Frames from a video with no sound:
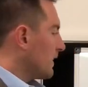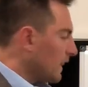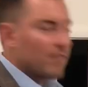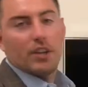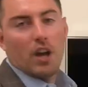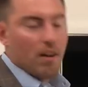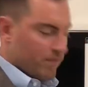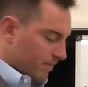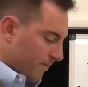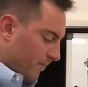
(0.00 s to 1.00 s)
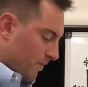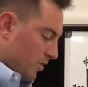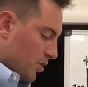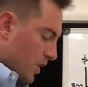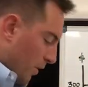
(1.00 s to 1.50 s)
leveling off.
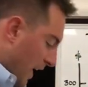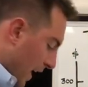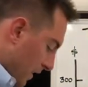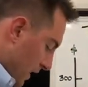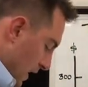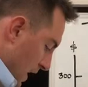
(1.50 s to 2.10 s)
Just know that.